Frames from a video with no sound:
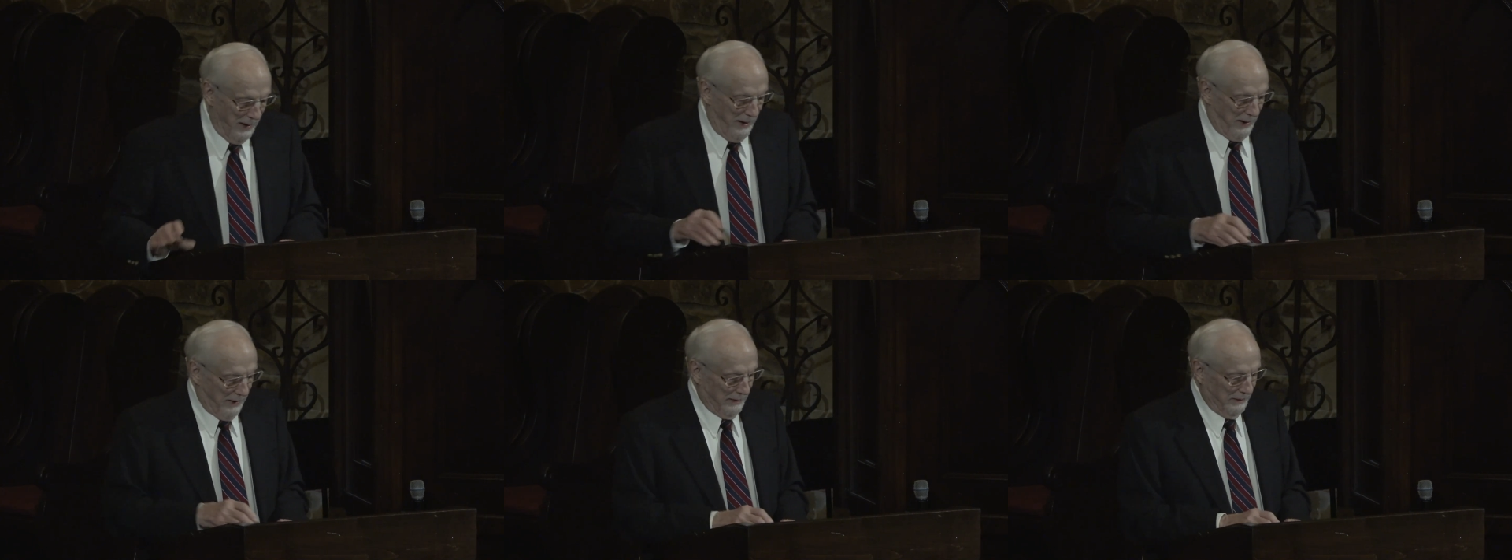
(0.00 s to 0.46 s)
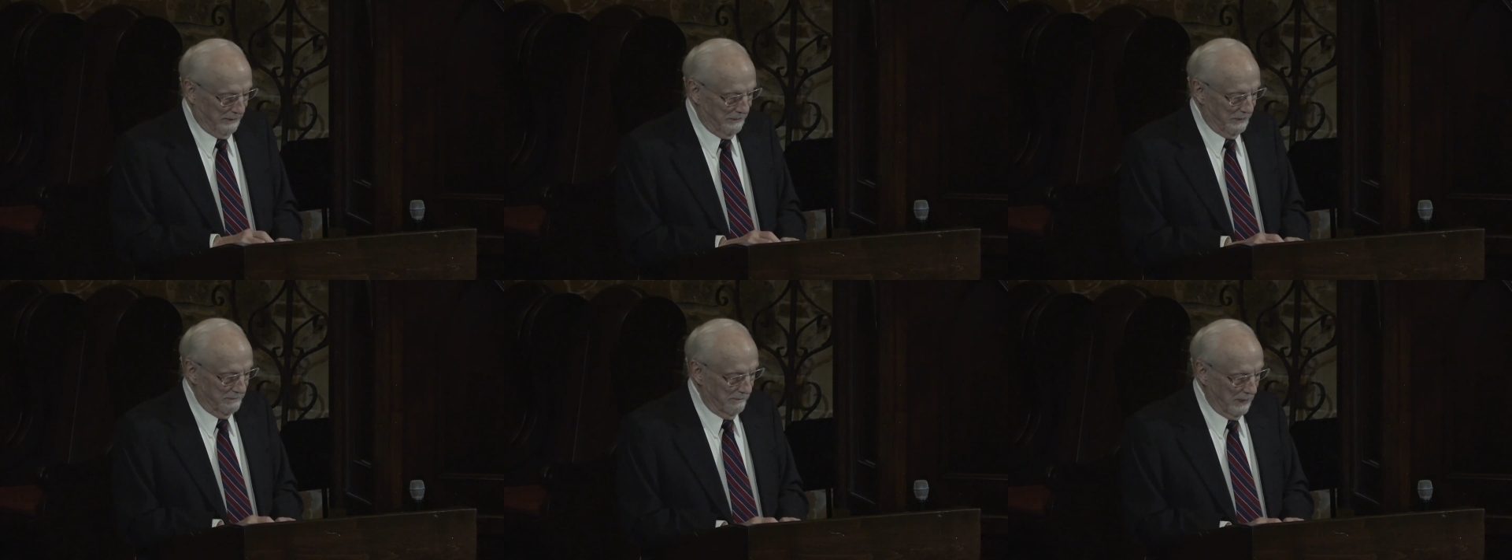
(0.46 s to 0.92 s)

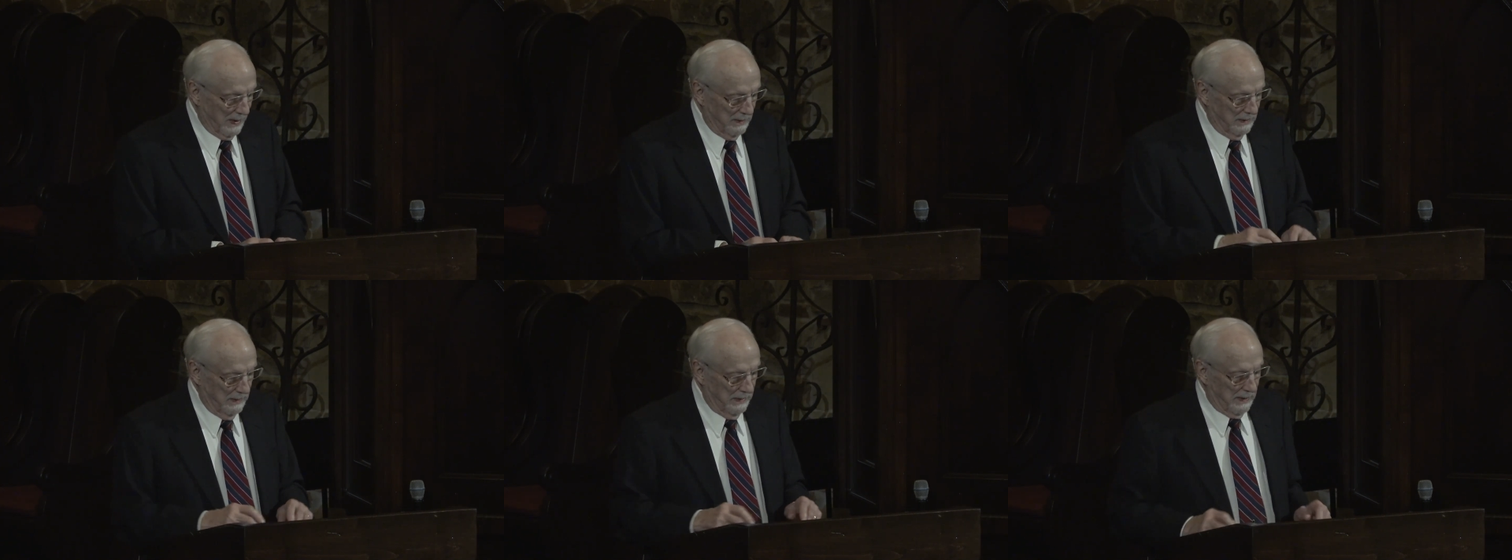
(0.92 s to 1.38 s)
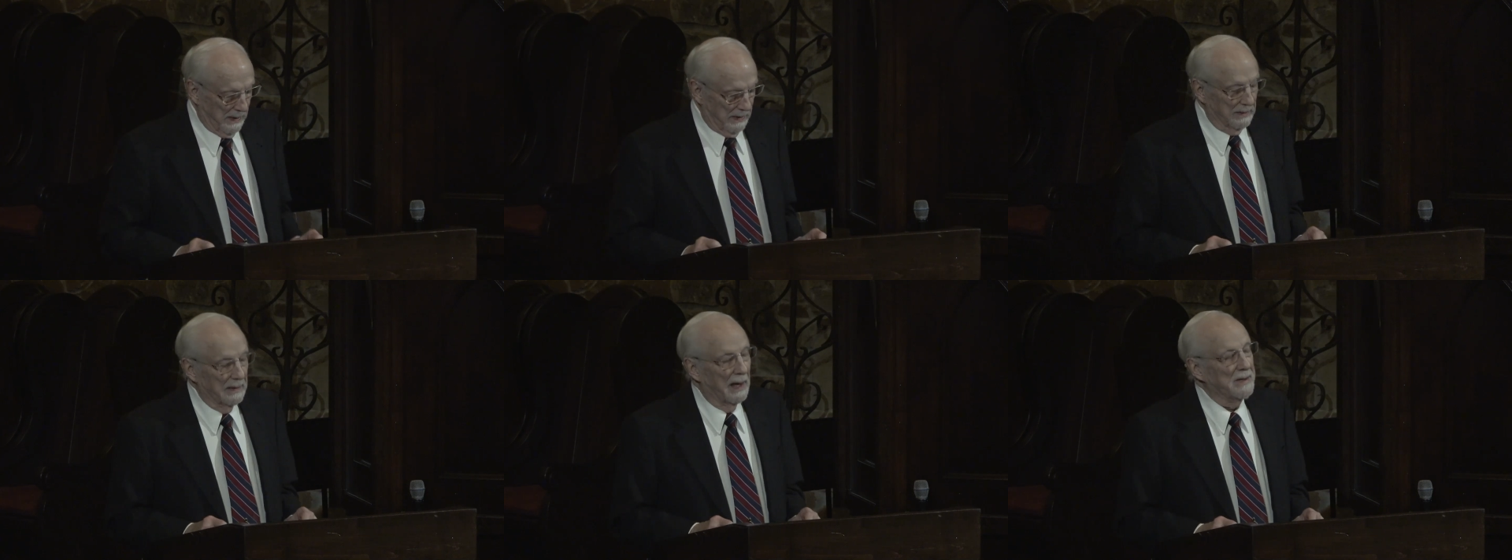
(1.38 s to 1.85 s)

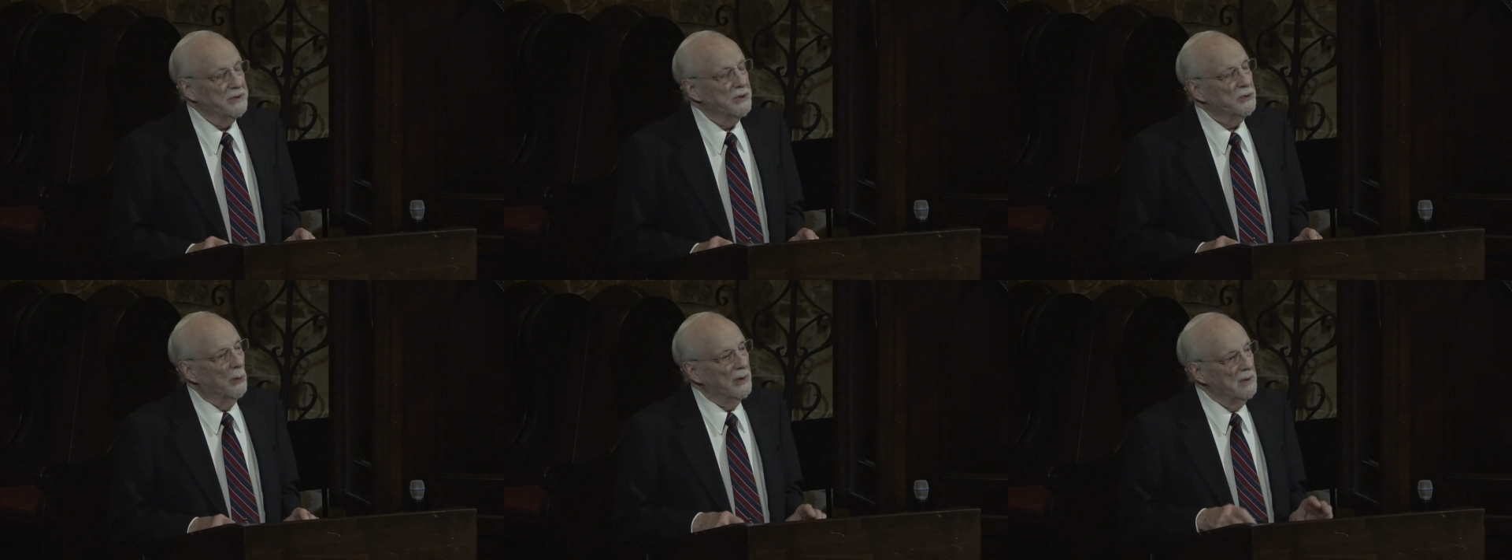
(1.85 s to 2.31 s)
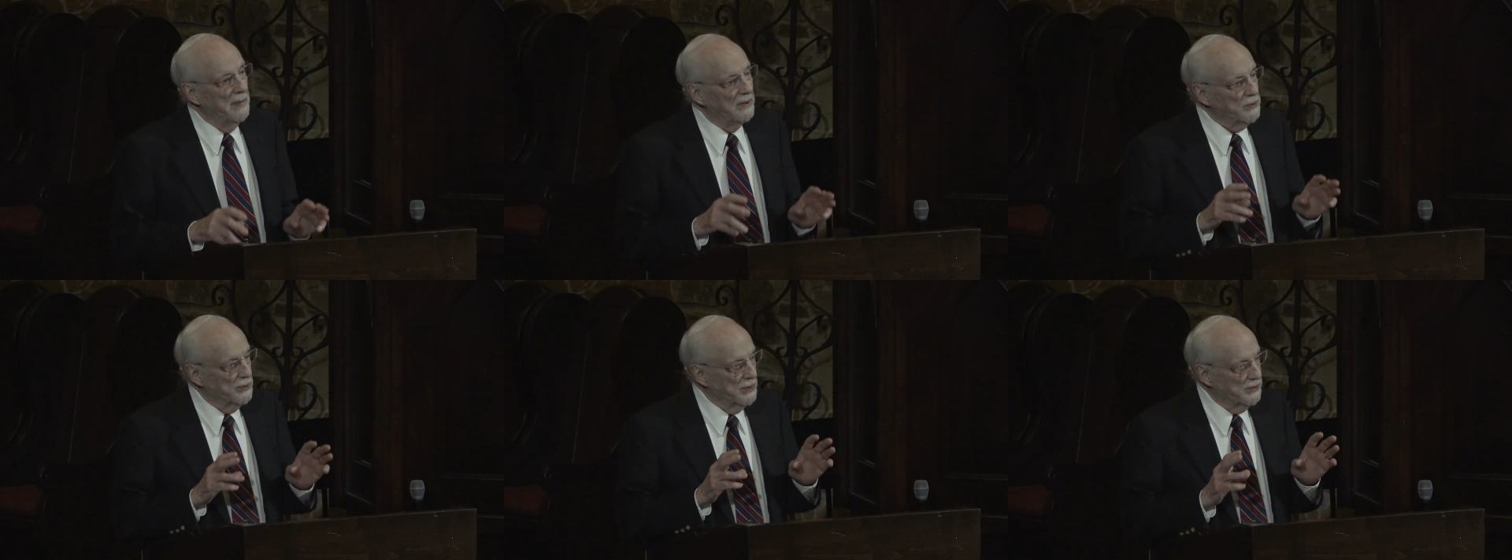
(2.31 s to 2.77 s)
I just want to
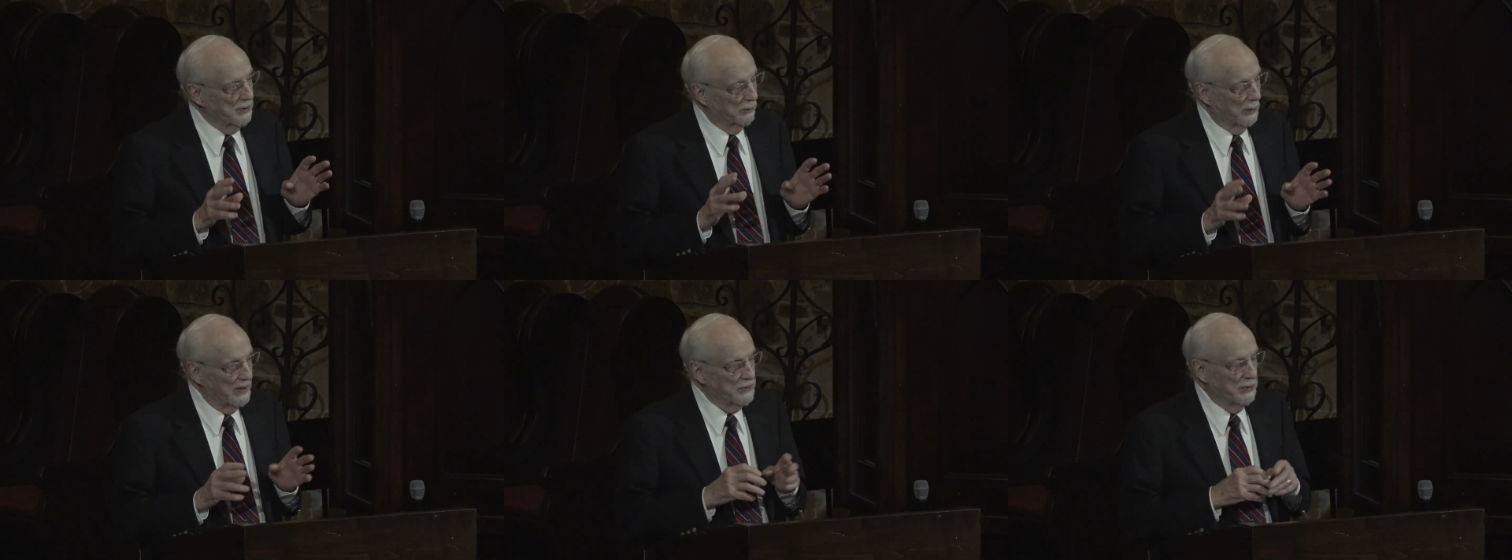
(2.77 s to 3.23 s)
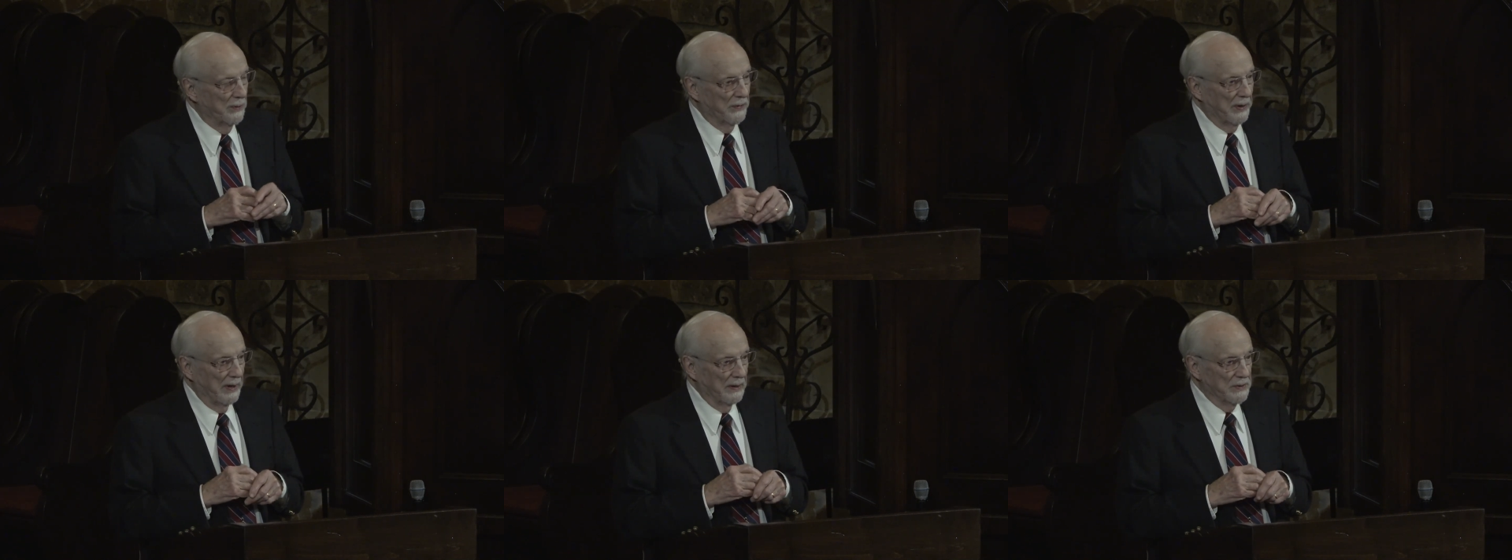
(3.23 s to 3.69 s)
mention some recent
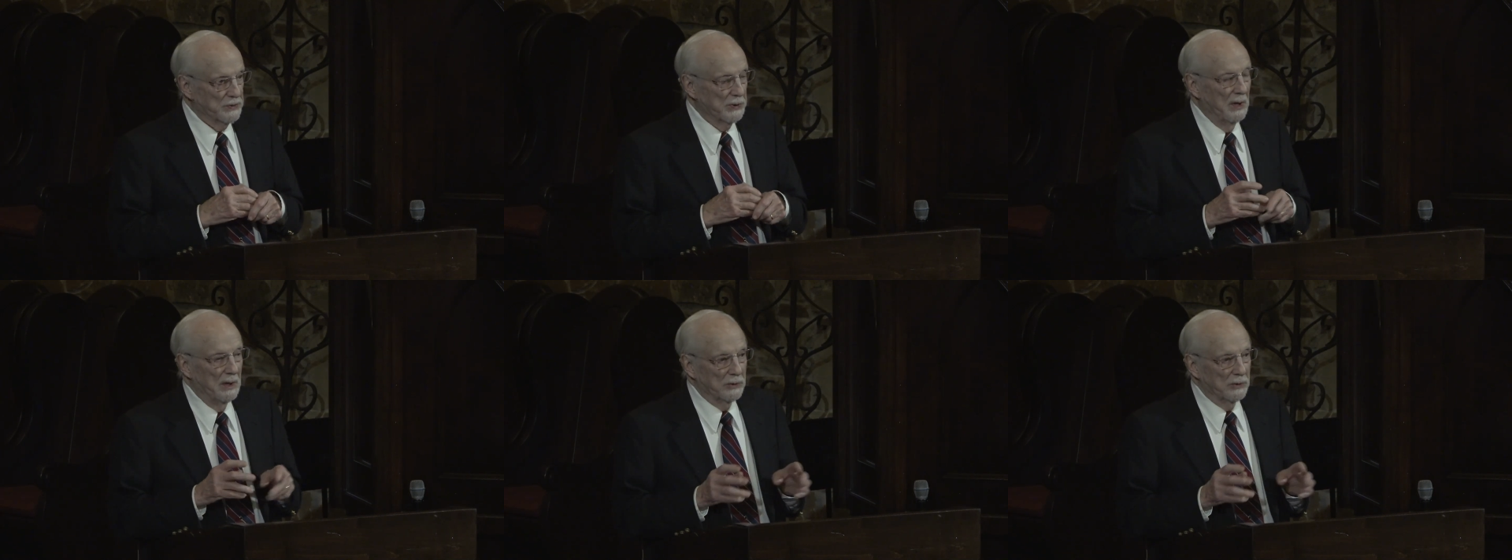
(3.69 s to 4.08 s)
things.